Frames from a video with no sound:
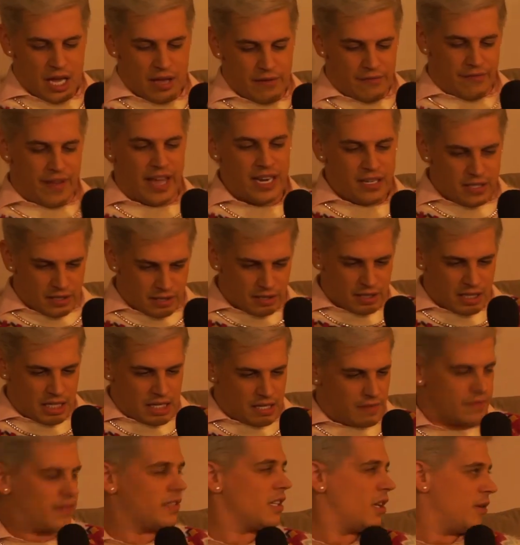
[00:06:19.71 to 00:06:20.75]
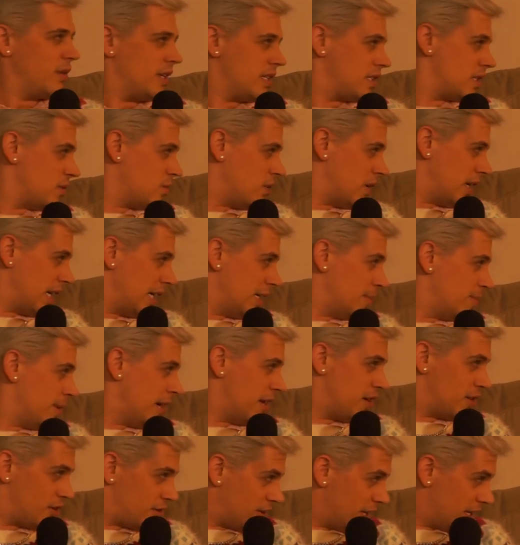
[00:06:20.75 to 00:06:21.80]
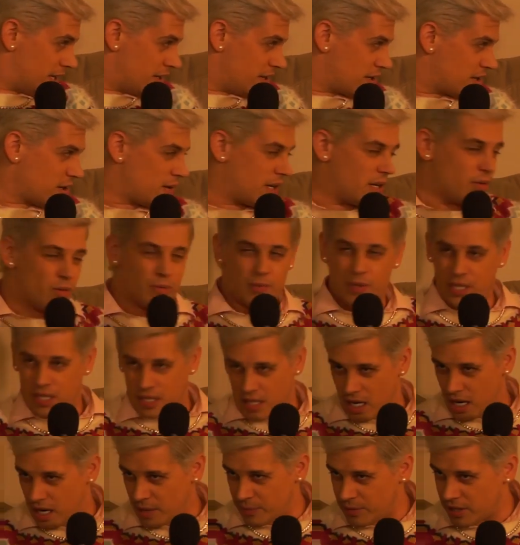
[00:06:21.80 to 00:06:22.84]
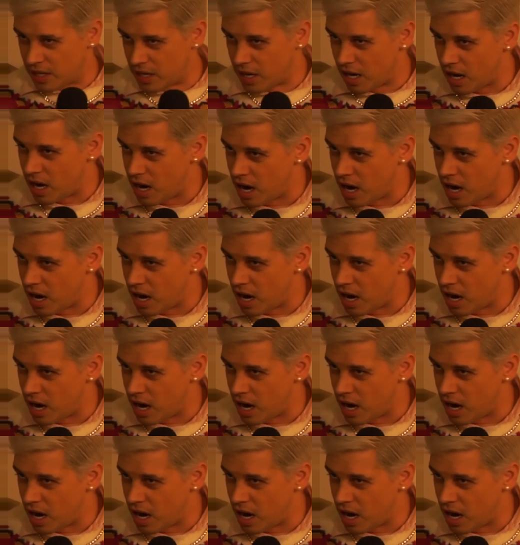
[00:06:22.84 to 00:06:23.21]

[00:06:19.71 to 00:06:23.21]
event, even though he's the one getting penetrated. So he would be, yeah, he'd be a